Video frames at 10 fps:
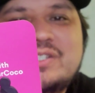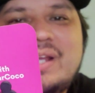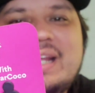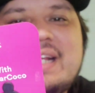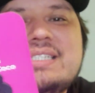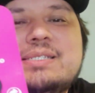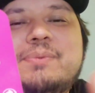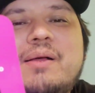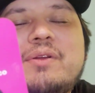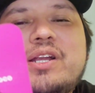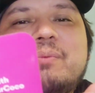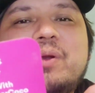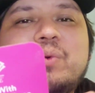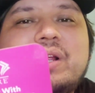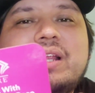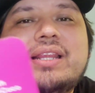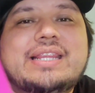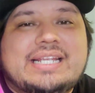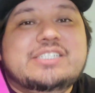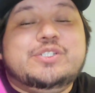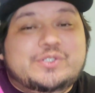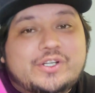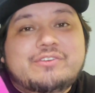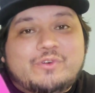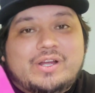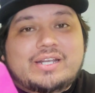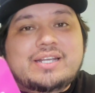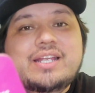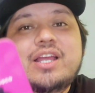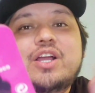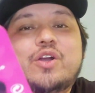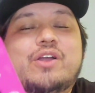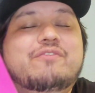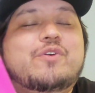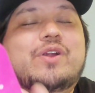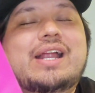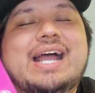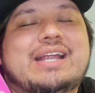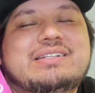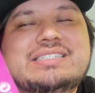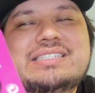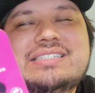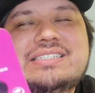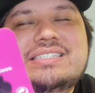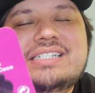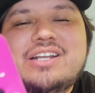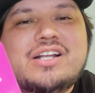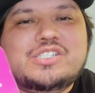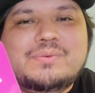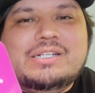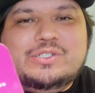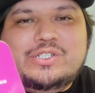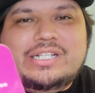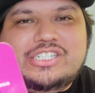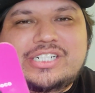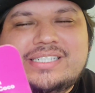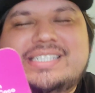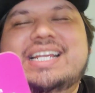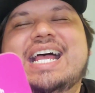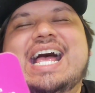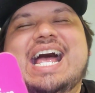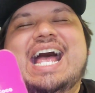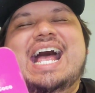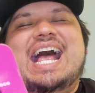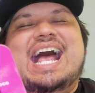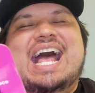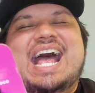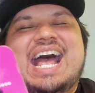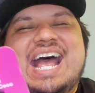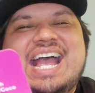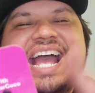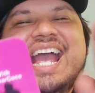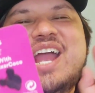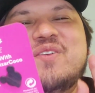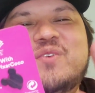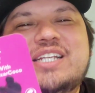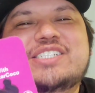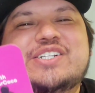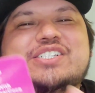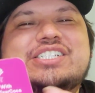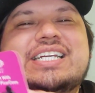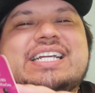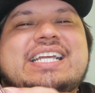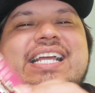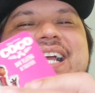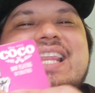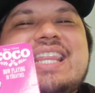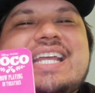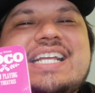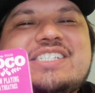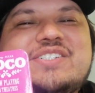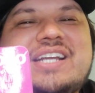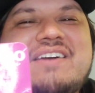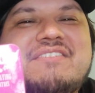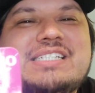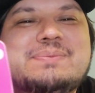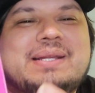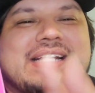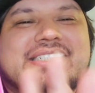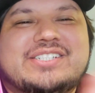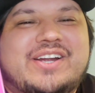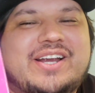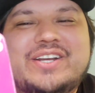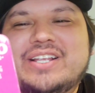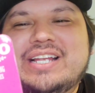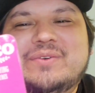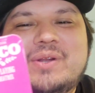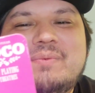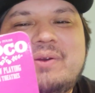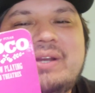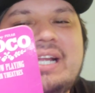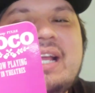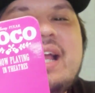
So I guess this probably could have been one of the things you could have won going forward. I did not do my due diligence in researching the history of this pin. Sorry, you're like, what am I reading?